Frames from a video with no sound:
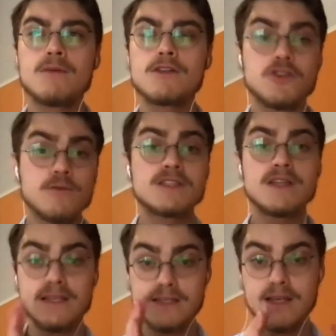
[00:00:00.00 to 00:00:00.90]
Zoom
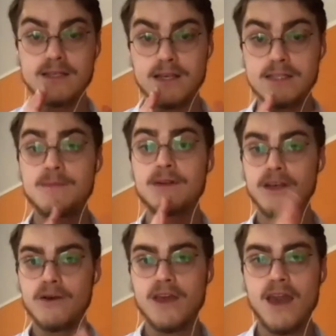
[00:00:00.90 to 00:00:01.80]
is typically
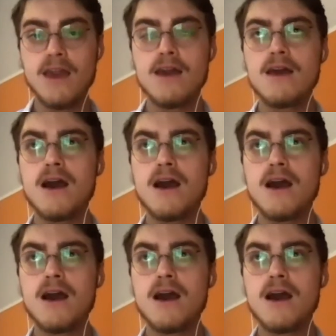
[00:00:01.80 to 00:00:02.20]
okay.